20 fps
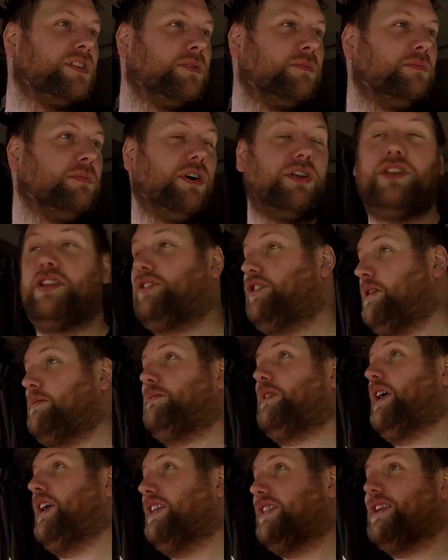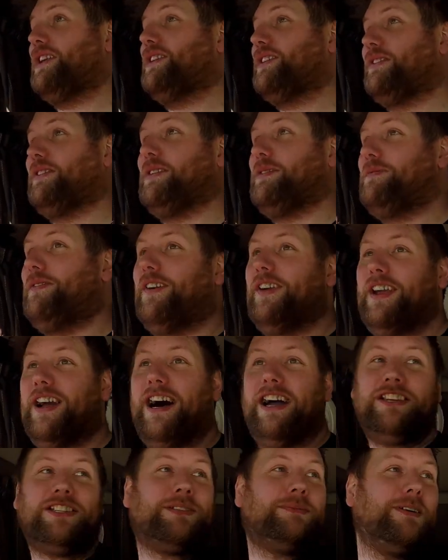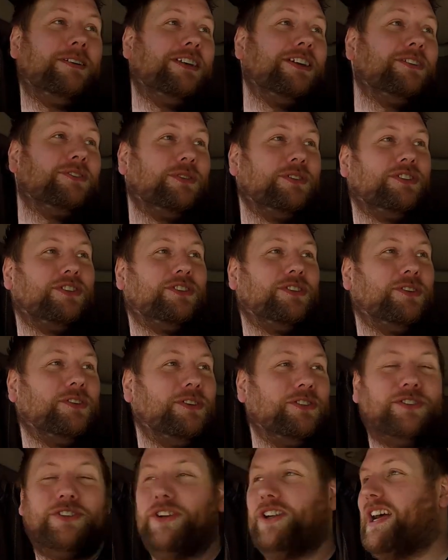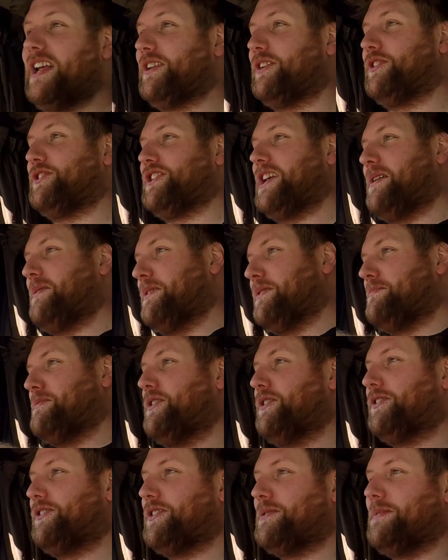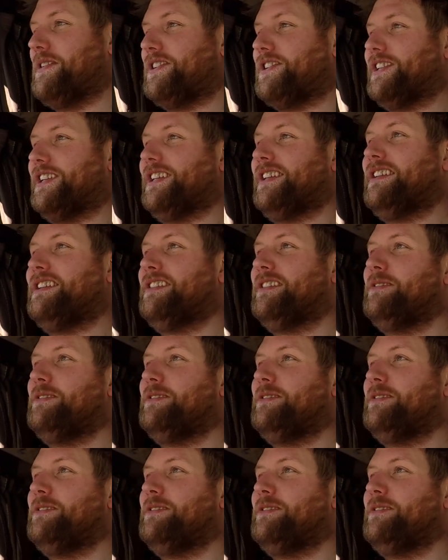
But they're in very high spirits, which is always good. I had a good chat with most of them, actually.